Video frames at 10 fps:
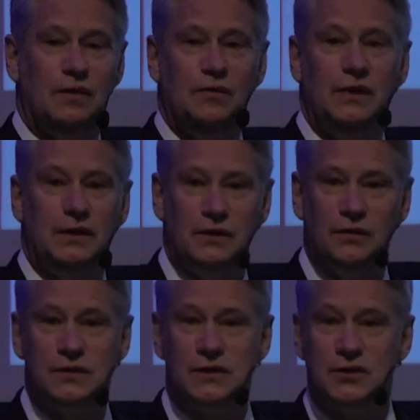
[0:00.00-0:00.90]
with the
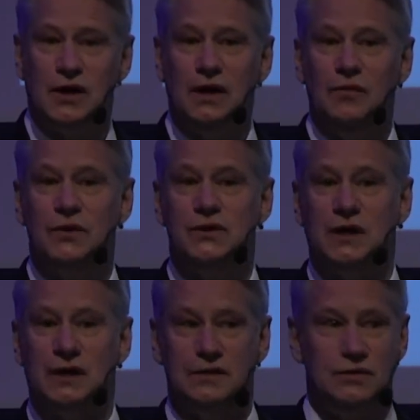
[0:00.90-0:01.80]
UNCITRAL, which,
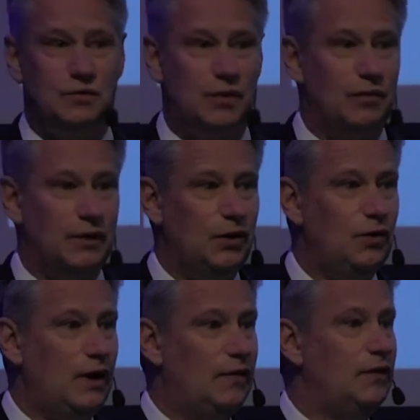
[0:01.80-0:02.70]
as you probably know,
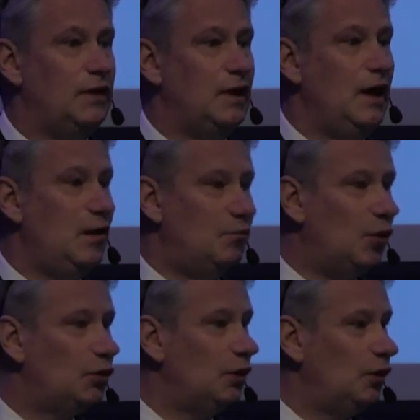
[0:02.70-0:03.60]
have the
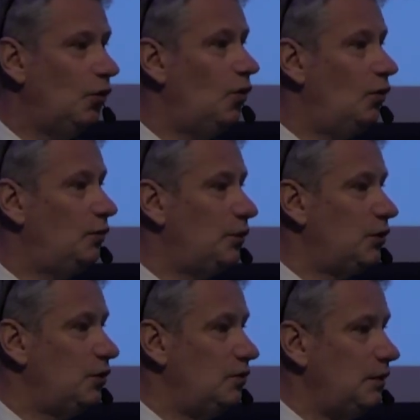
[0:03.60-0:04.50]
model law on
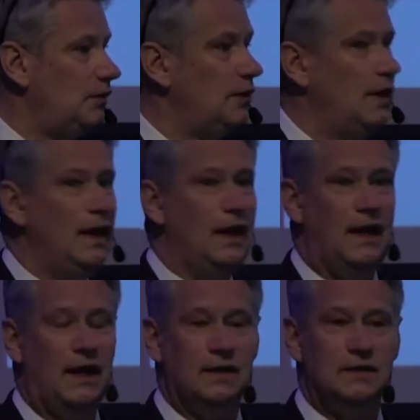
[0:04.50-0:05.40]
procurement.
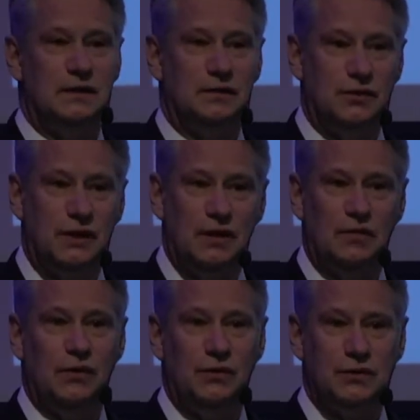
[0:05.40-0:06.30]
And together
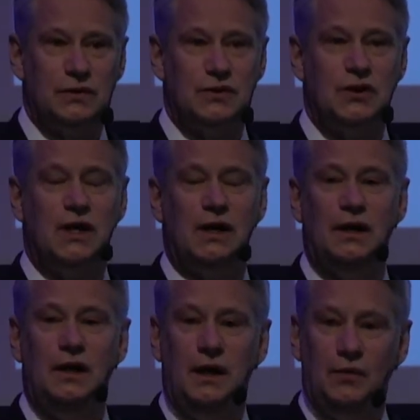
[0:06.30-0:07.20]
with UNCITRAL,
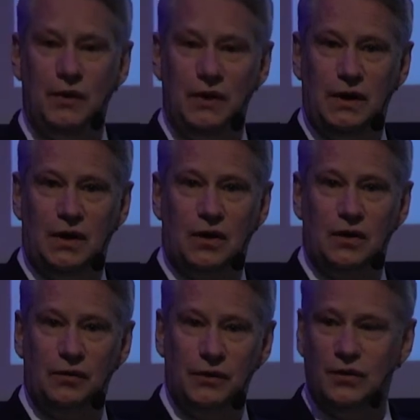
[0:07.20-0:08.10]
we are
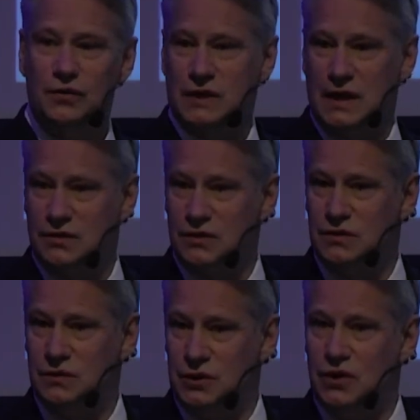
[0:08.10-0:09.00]
with those countries
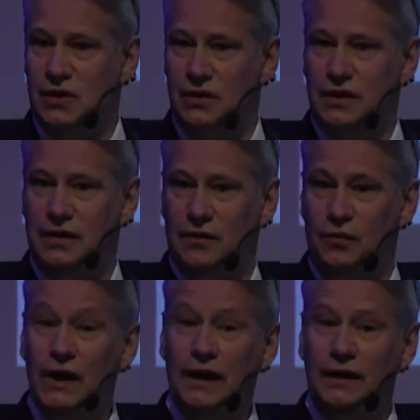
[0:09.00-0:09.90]
which are
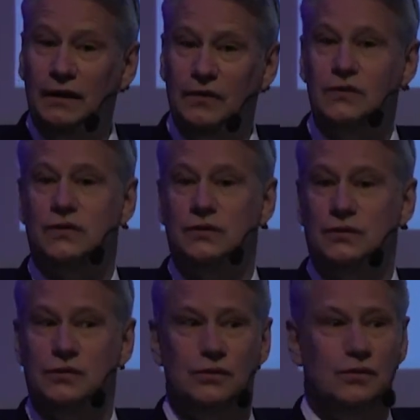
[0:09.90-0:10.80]
willing to
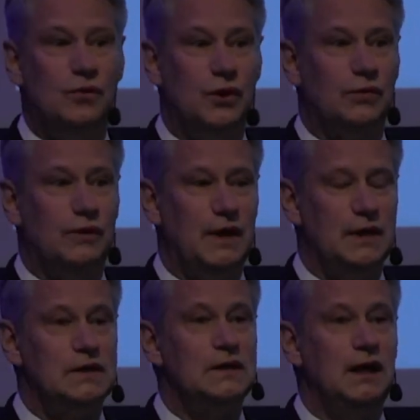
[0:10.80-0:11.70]
work with
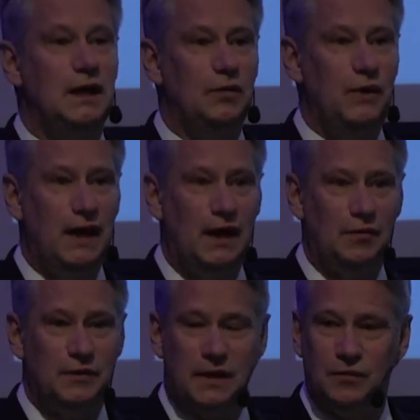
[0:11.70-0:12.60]
us. We
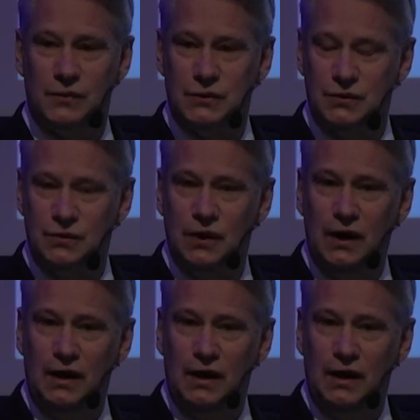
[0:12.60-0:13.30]
help them to